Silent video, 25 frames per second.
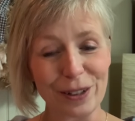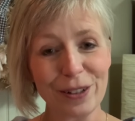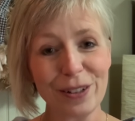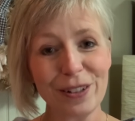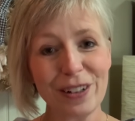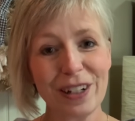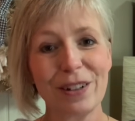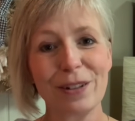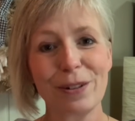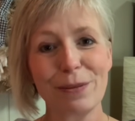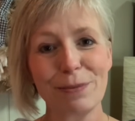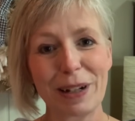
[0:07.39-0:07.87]

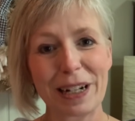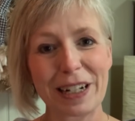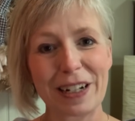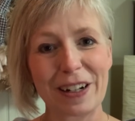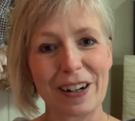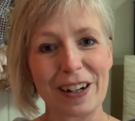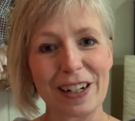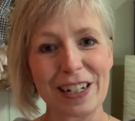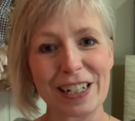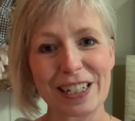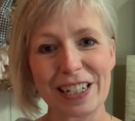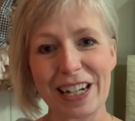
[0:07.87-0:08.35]
Oh my
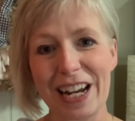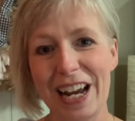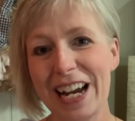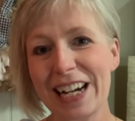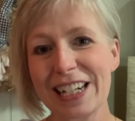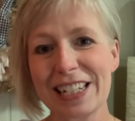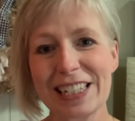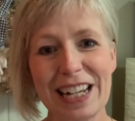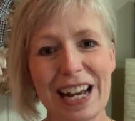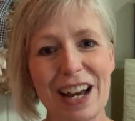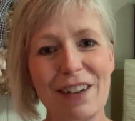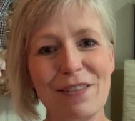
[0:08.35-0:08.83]
gosh, I
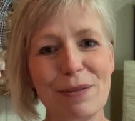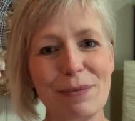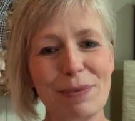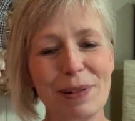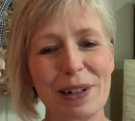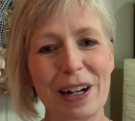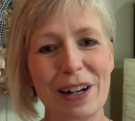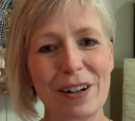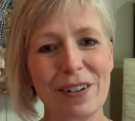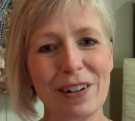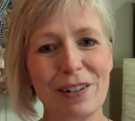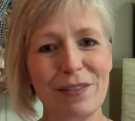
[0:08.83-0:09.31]
actually haven't put
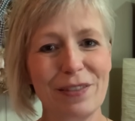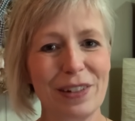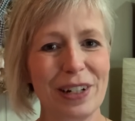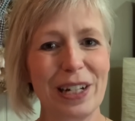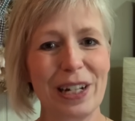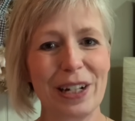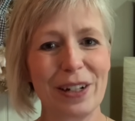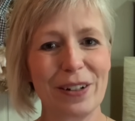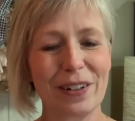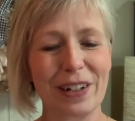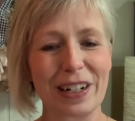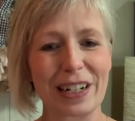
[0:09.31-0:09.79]
out a
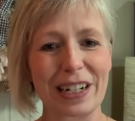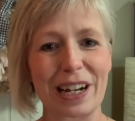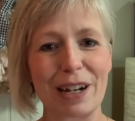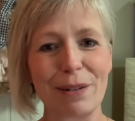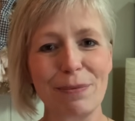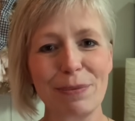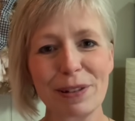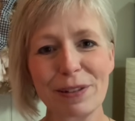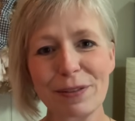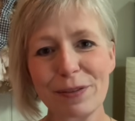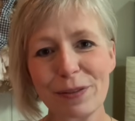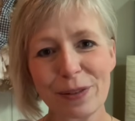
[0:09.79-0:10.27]
video in a
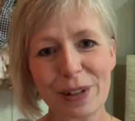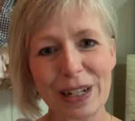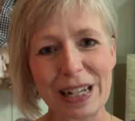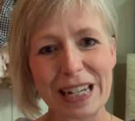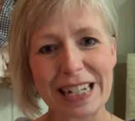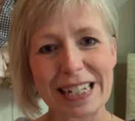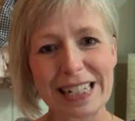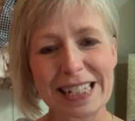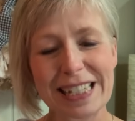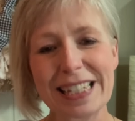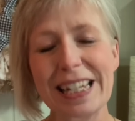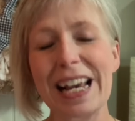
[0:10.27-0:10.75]
couple of
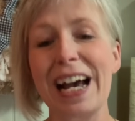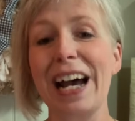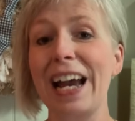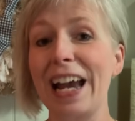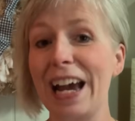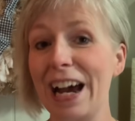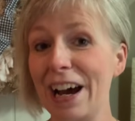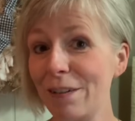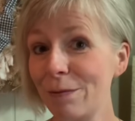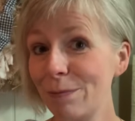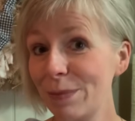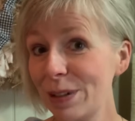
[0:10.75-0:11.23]
weeks. I
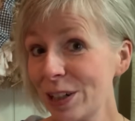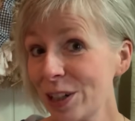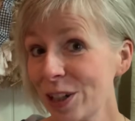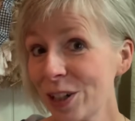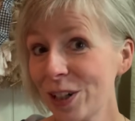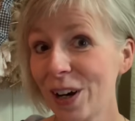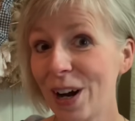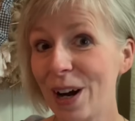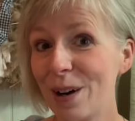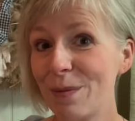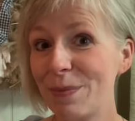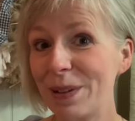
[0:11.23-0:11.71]
have been
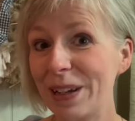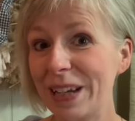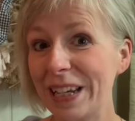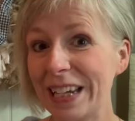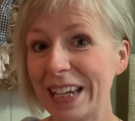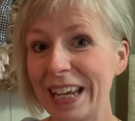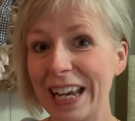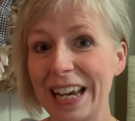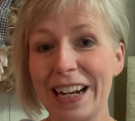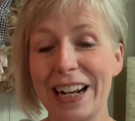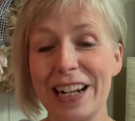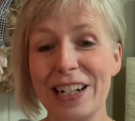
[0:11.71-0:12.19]

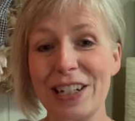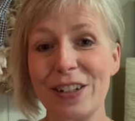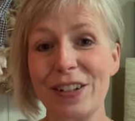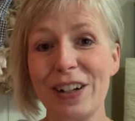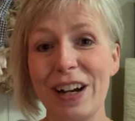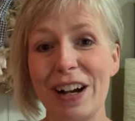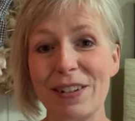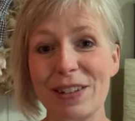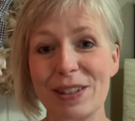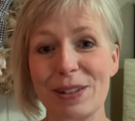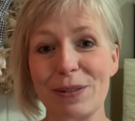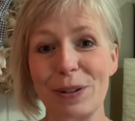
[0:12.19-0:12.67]
shopping and I do
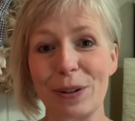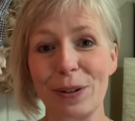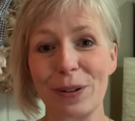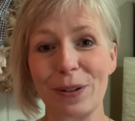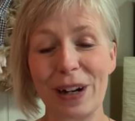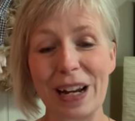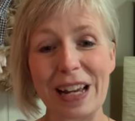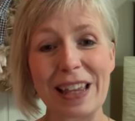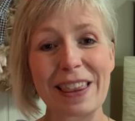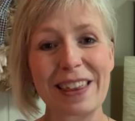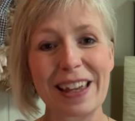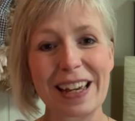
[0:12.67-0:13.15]
have some
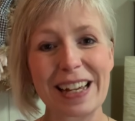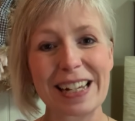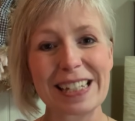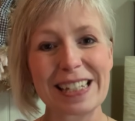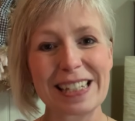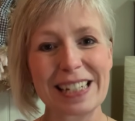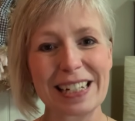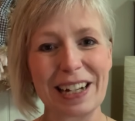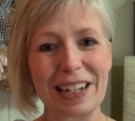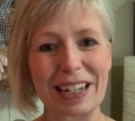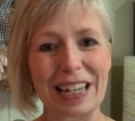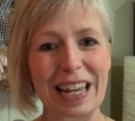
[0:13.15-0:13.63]
great things
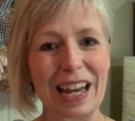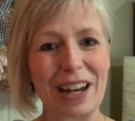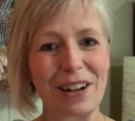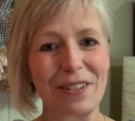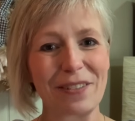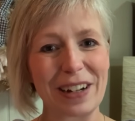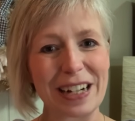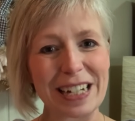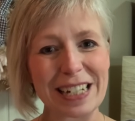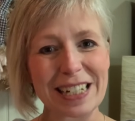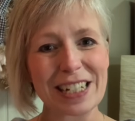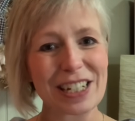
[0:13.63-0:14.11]
that I can't
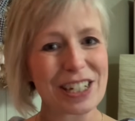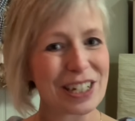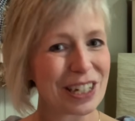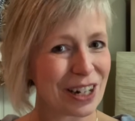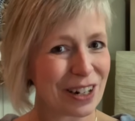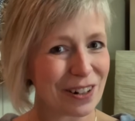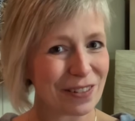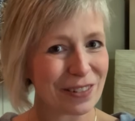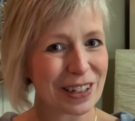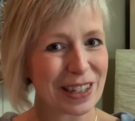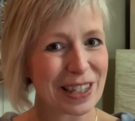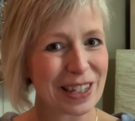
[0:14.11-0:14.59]
wait to
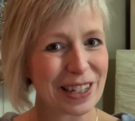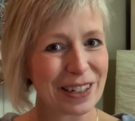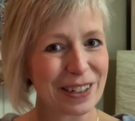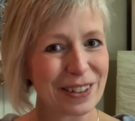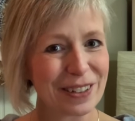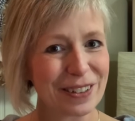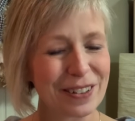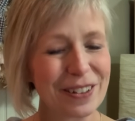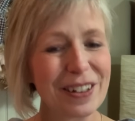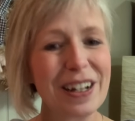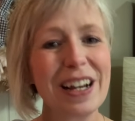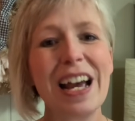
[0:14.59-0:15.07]
share with
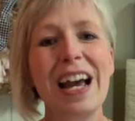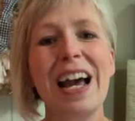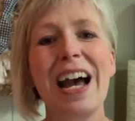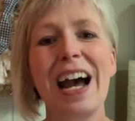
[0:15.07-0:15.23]
you.